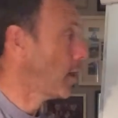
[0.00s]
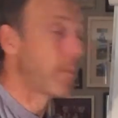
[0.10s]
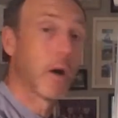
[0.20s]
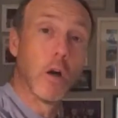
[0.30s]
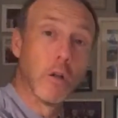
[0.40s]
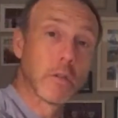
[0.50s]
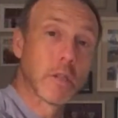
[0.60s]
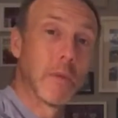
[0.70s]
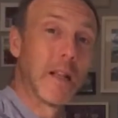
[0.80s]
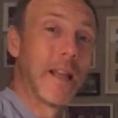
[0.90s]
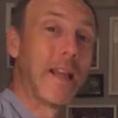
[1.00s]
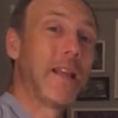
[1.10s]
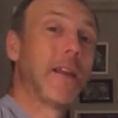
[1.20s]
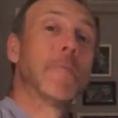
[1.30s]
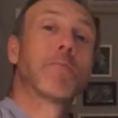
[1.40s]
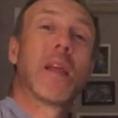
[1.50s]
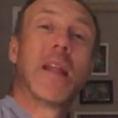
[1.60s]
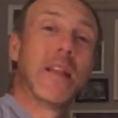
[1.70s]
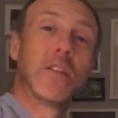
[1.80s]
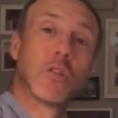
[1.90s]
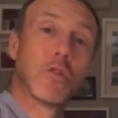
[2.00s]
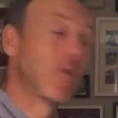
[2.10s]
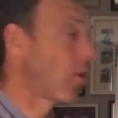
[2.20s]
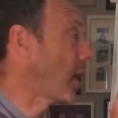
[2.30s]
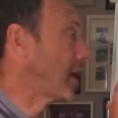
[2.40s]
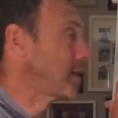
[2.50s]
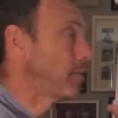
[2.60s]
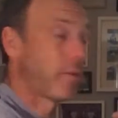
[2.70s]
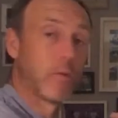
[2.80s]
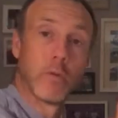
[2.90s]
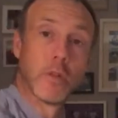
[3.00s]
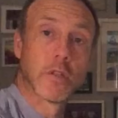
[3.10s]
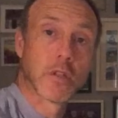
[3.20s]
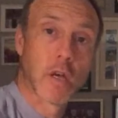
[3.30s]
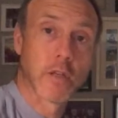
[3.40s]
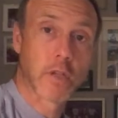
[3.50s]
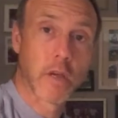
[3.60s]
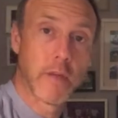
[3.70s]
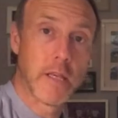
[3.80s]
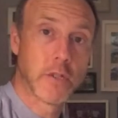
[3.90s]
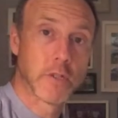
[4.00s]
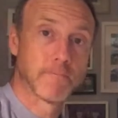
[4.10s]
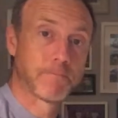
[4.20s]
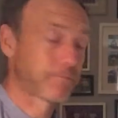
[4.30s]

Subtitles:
but ultimately it is not as important as task cohesion.